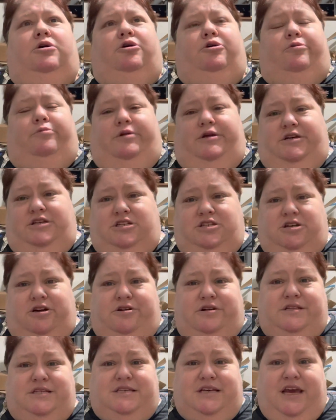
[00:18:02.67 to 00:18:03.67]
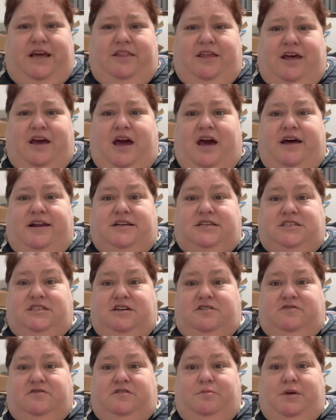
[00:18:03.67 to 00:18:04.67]
when he started saying that kind of
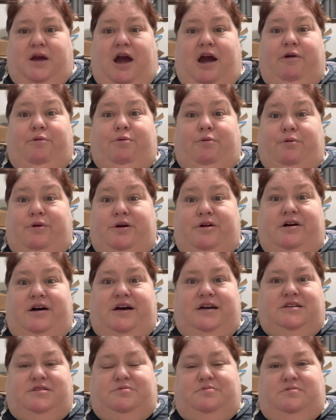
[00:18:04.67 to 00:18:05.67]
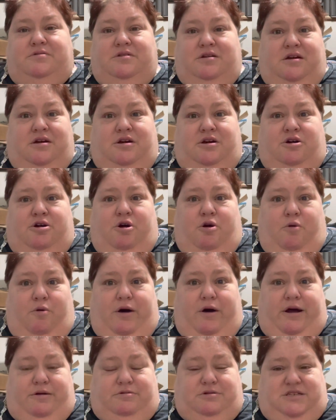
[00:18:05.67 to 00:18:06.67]
stuff to me, I realized
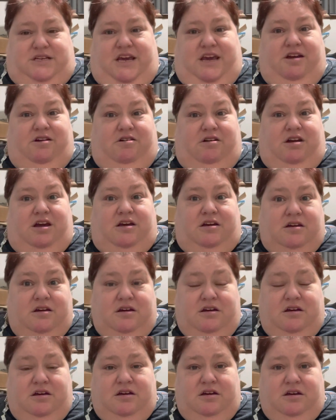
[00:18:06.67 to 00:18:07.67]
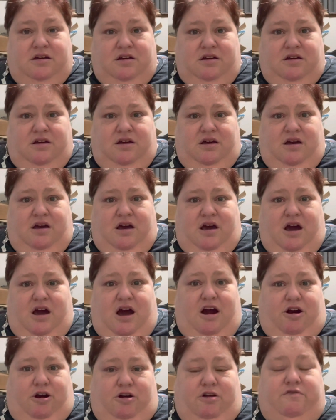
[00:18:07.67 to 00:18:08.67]
what I was hearing.
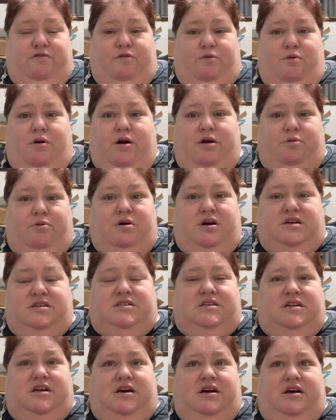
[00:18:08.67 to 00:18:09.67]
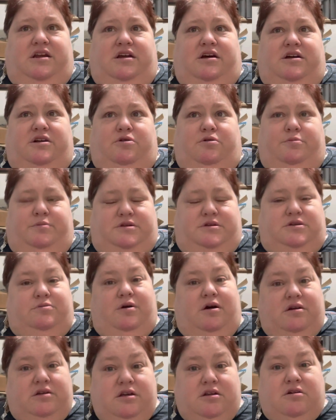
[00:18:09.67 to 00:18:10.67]
I heard it for what it was, and I told him, I said,
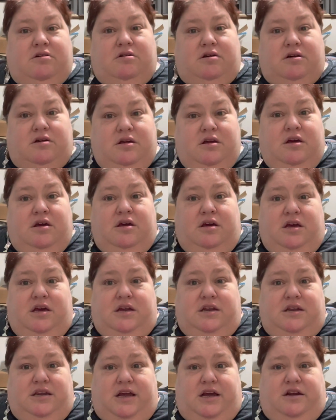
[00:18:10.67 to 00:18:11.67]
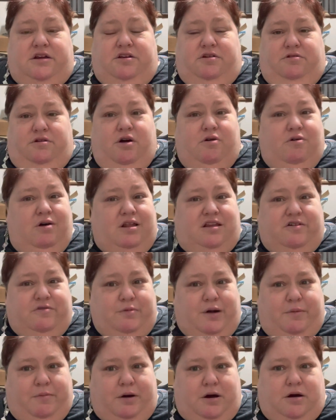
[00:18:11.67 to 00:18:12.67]
well, Dad, I love
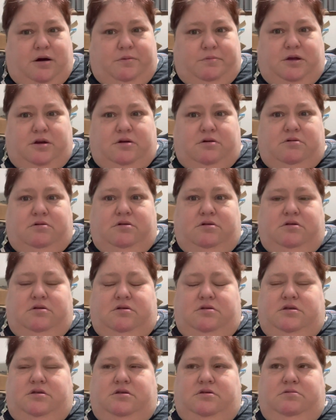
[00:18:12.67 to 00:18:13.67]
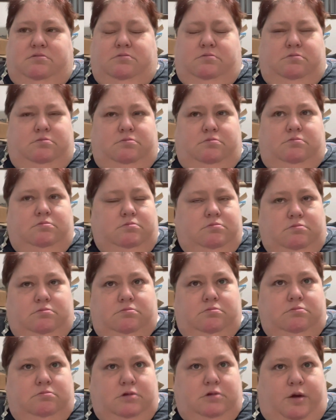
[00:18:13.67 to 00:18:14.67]
my mom, it's,
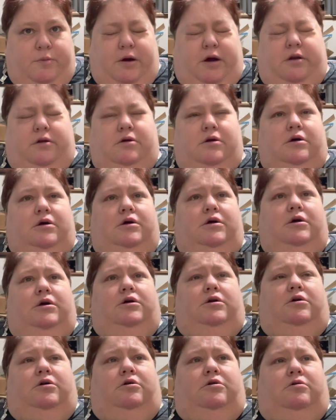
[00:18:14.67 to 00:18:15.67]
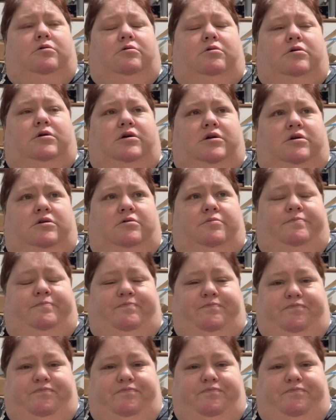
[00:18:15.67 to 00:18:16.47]
come on, and,